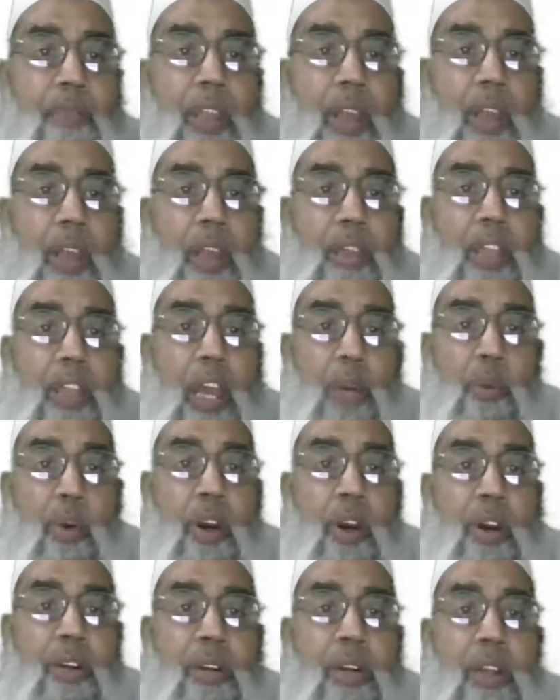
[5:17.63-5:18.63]
and
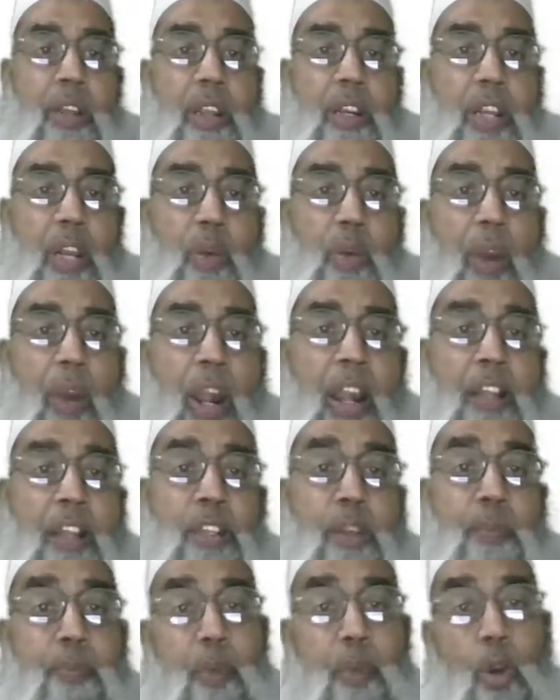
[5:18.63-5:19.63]
therefore requires
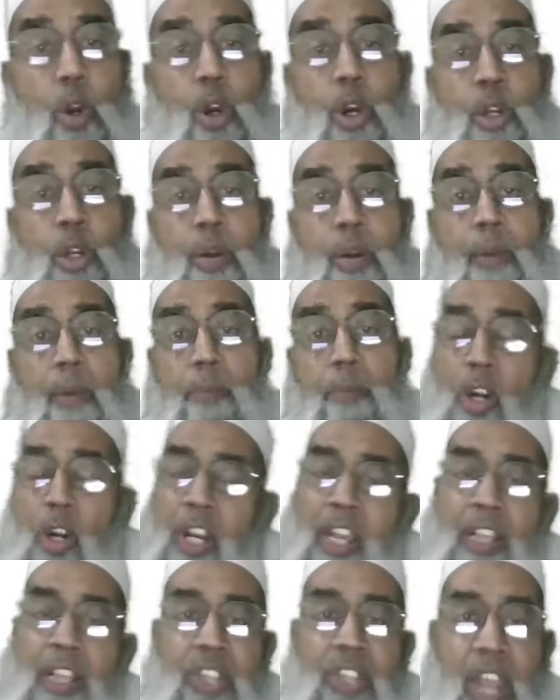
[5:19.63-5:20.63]
pure
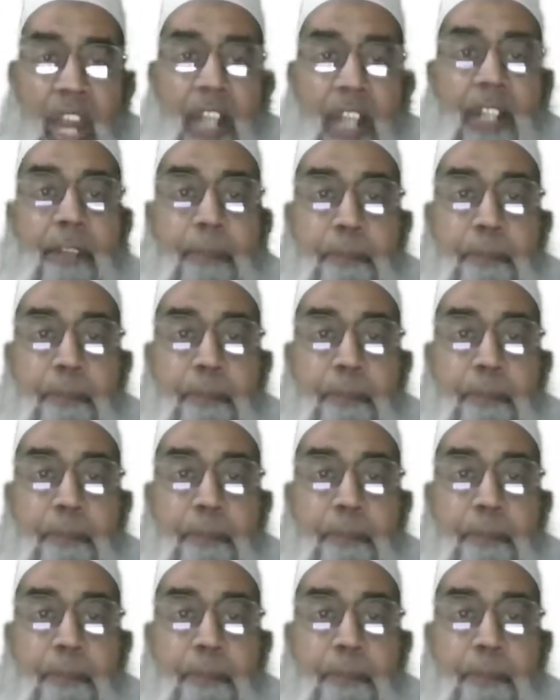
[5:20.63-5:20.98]
molding sand,